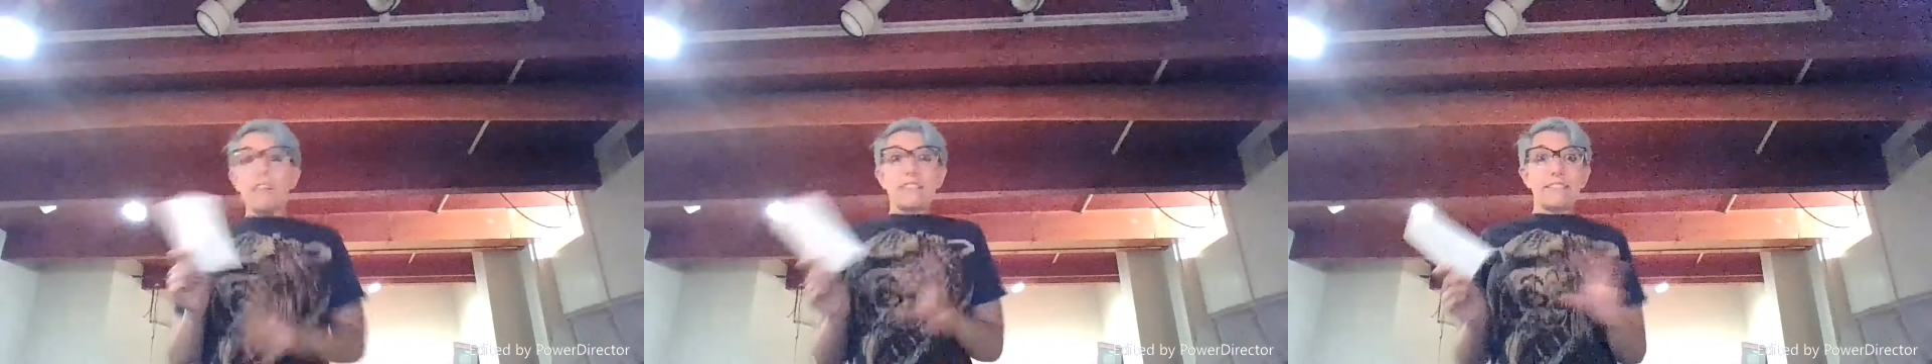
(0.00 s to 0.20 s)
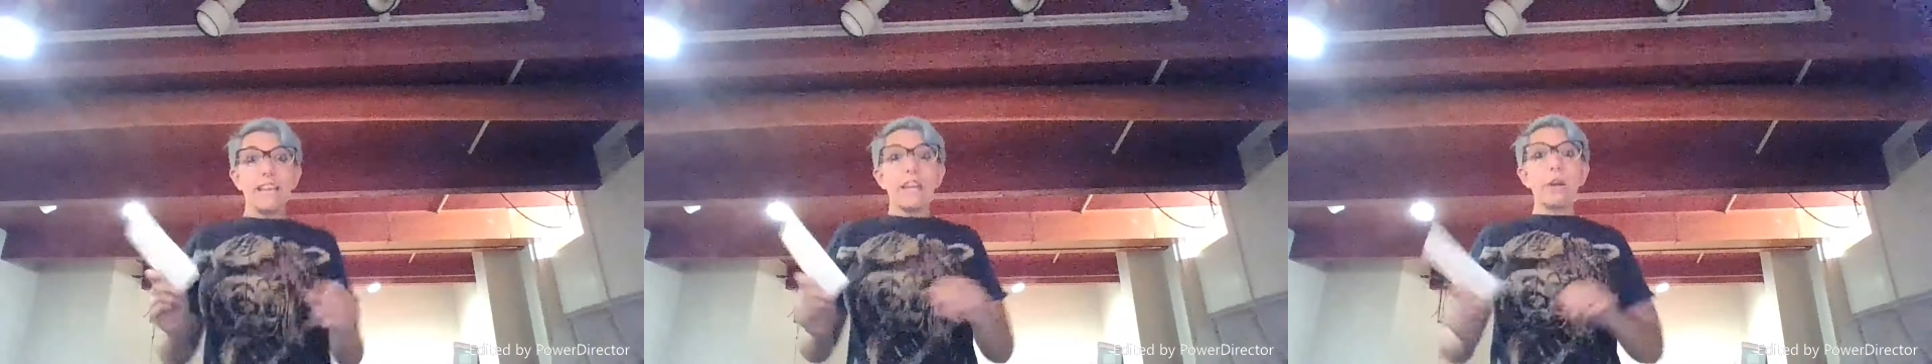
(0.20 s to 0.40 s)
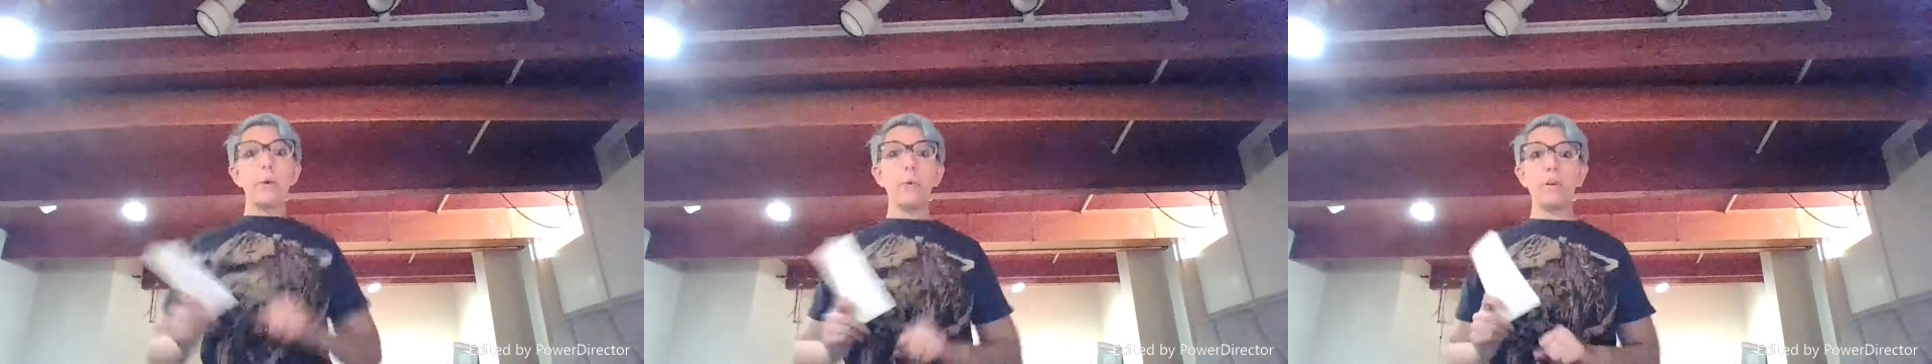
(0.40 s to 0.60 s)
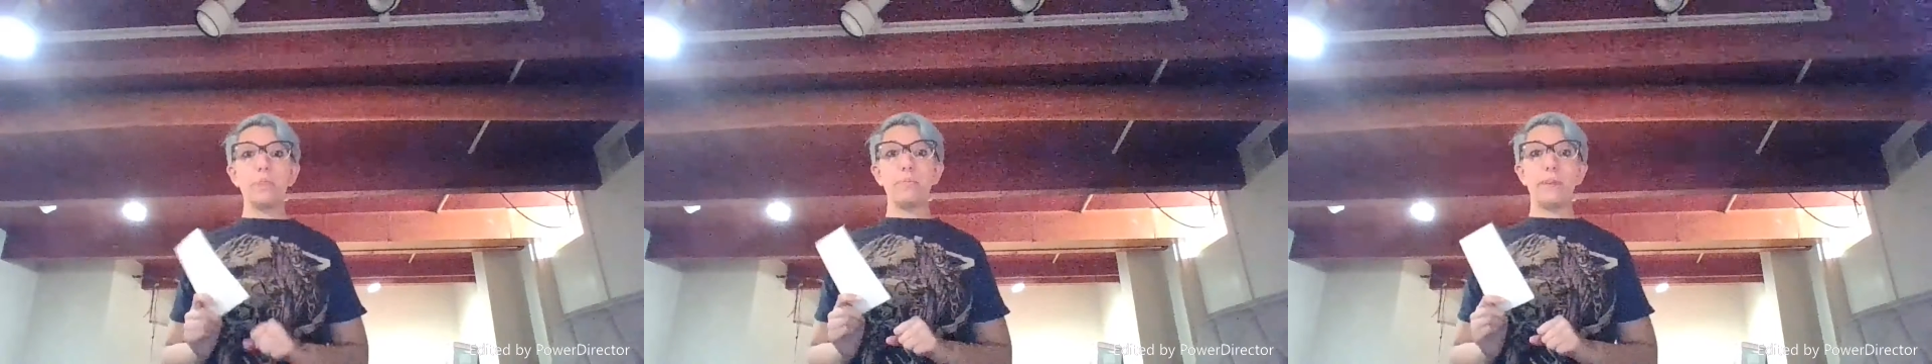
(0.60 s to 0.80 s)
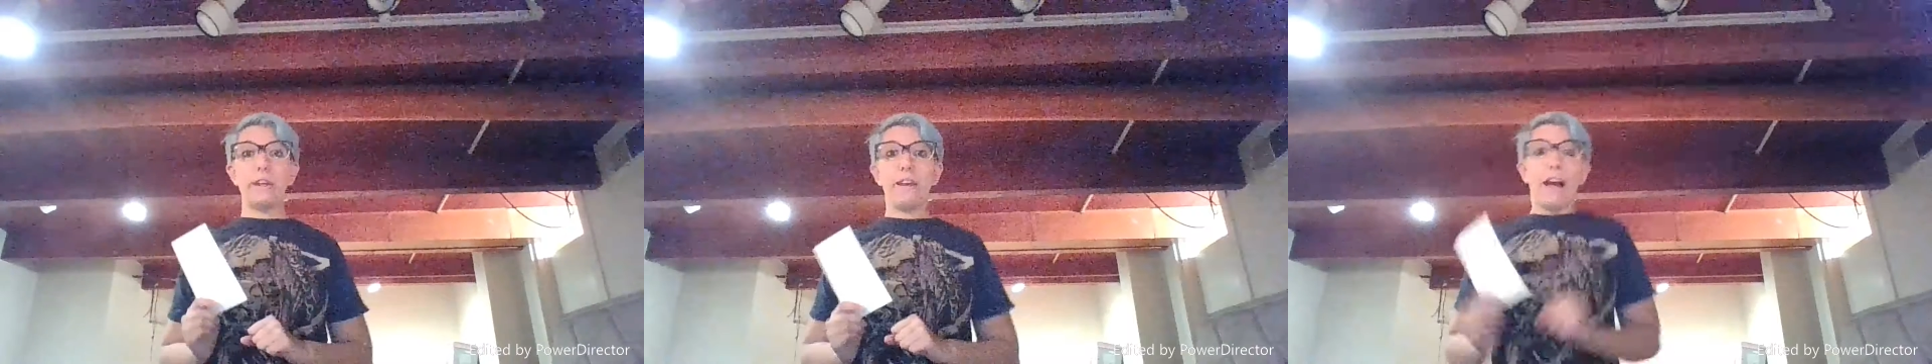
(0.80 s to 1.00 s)
Say it with
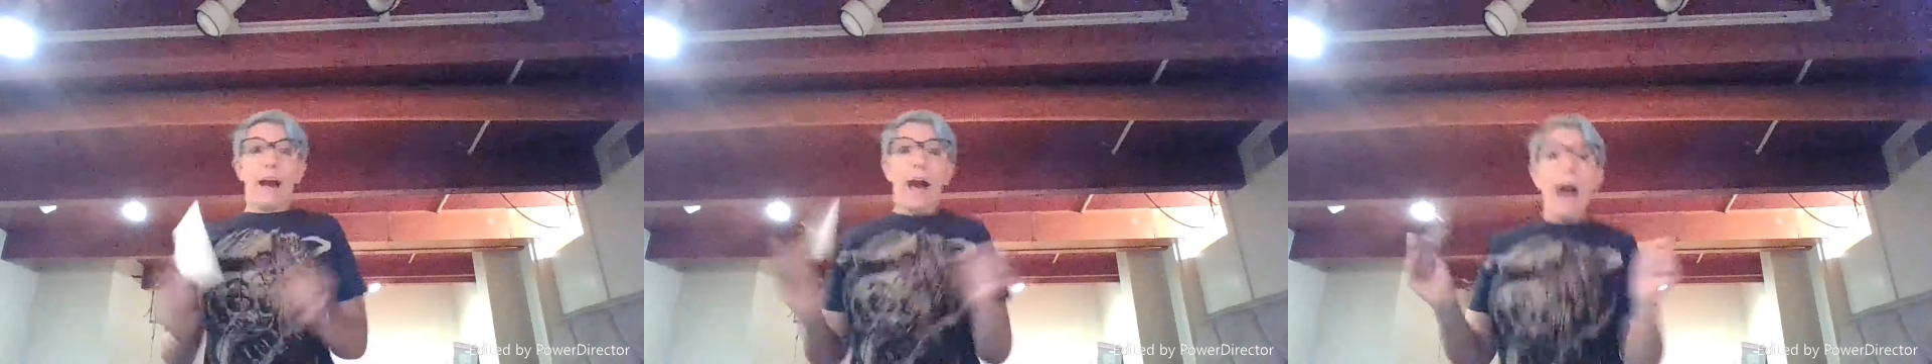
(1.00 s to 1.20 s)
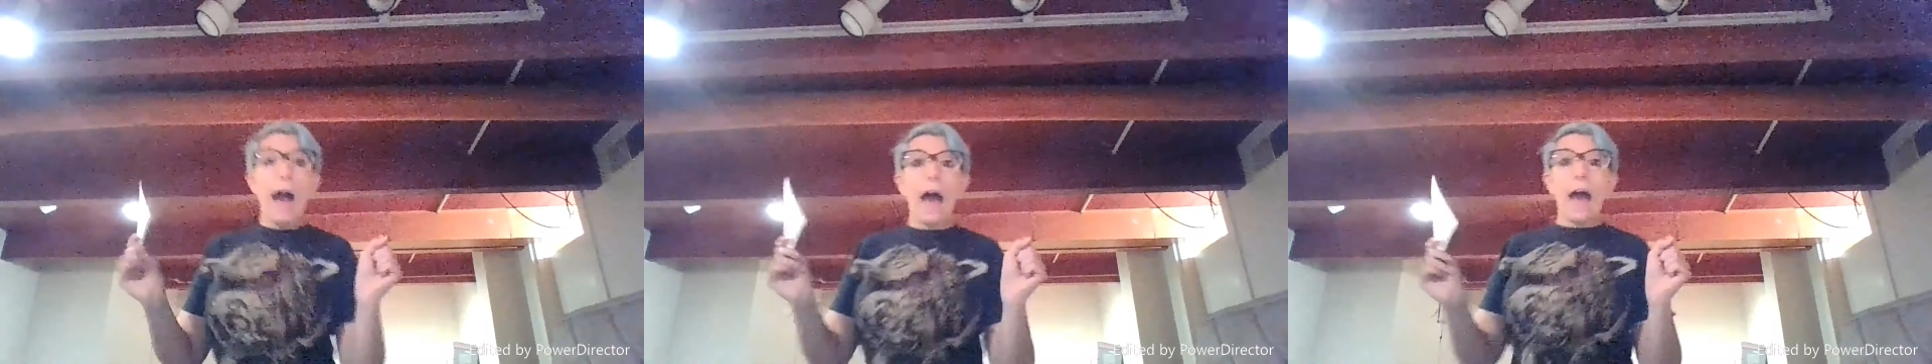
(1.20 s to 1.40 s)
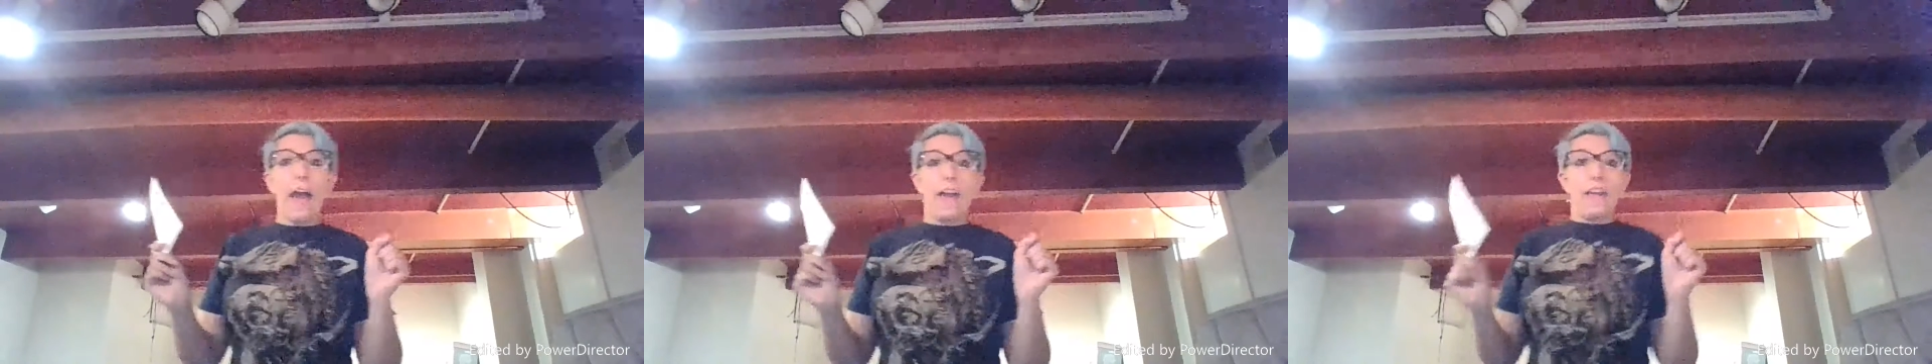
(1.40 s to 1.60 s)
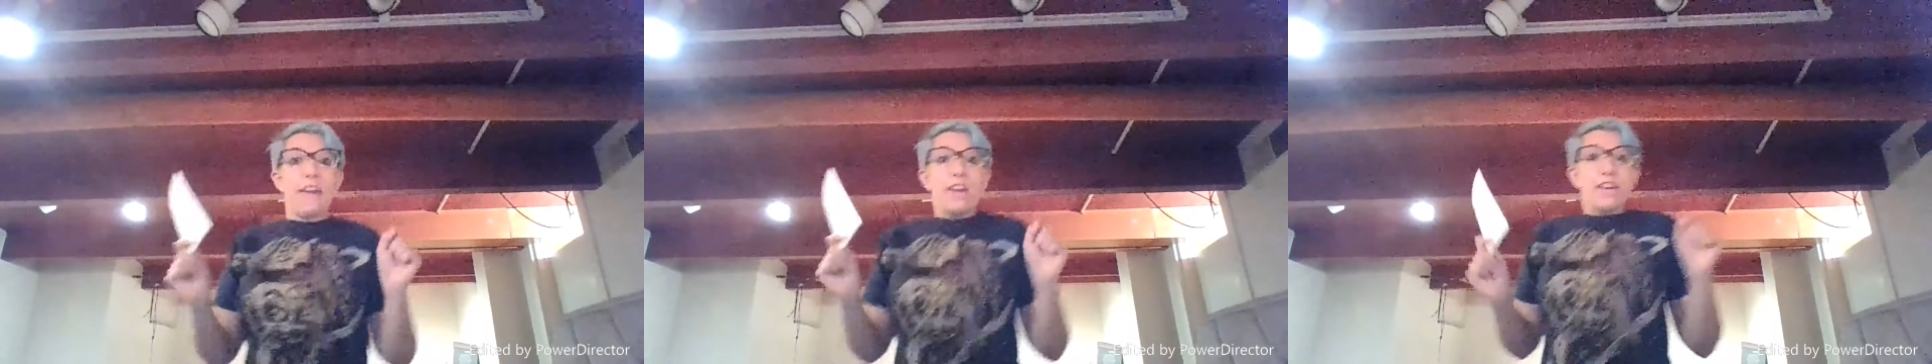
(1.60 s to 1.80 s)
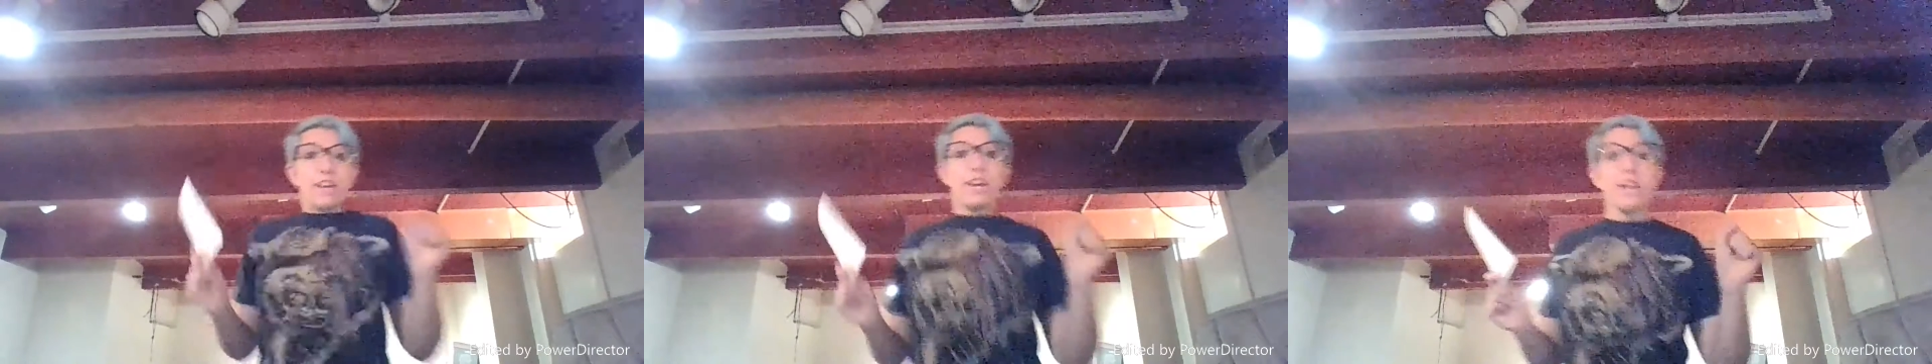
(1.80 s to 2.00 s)
me. I
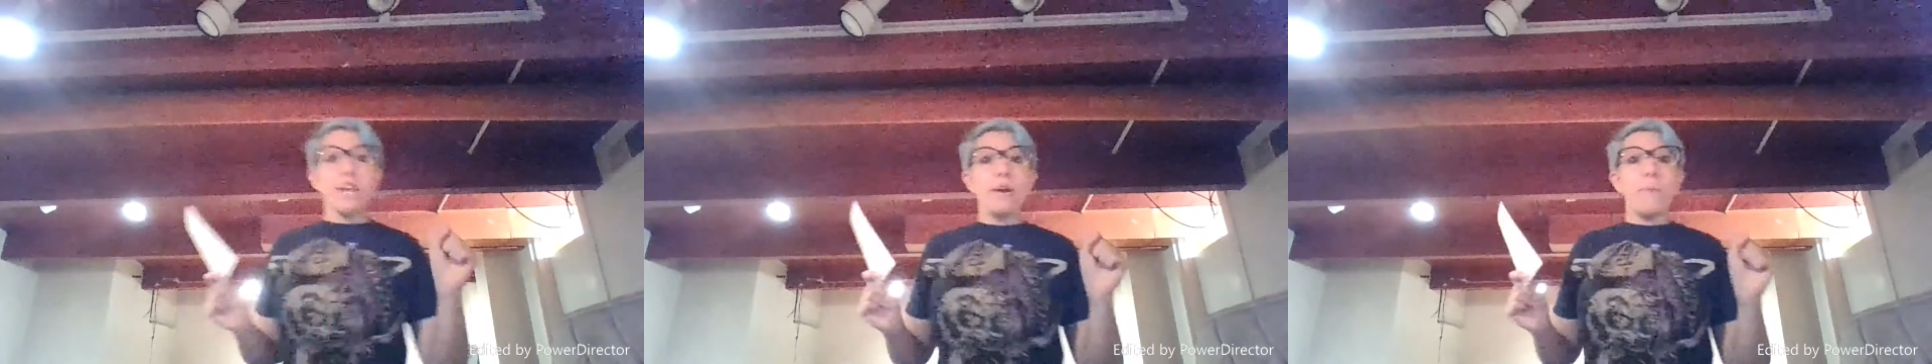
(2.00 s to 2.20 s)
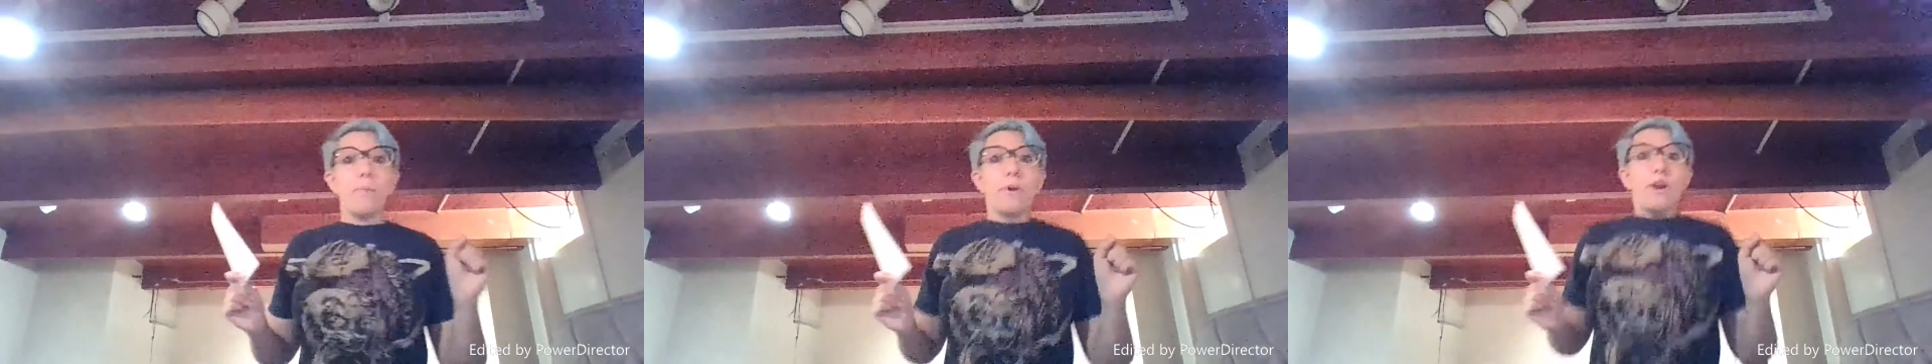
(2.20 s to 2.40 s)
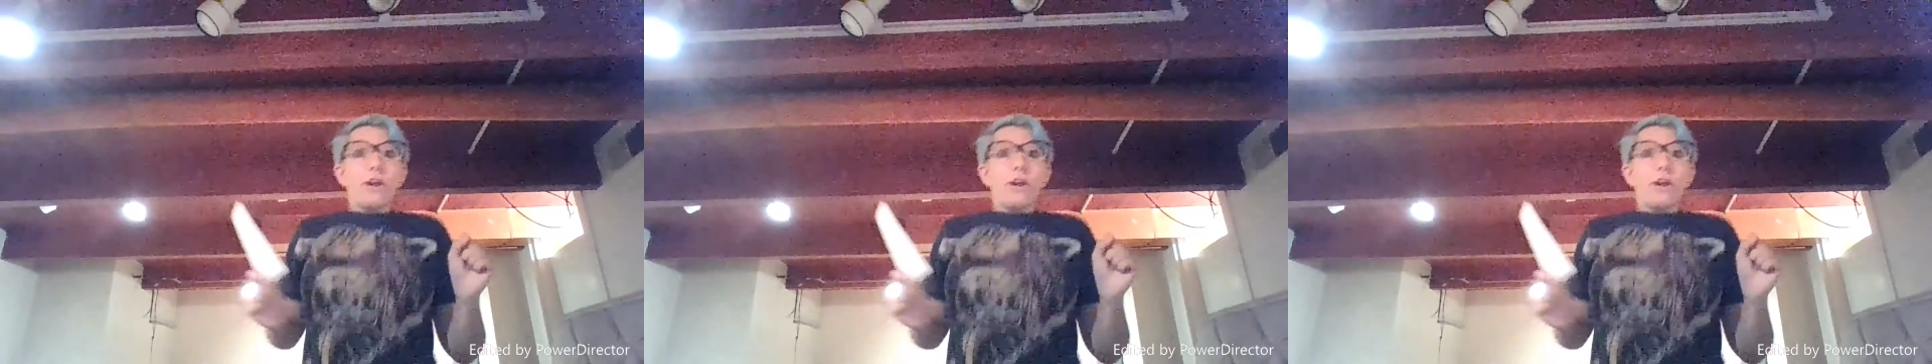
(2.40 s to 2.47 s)
am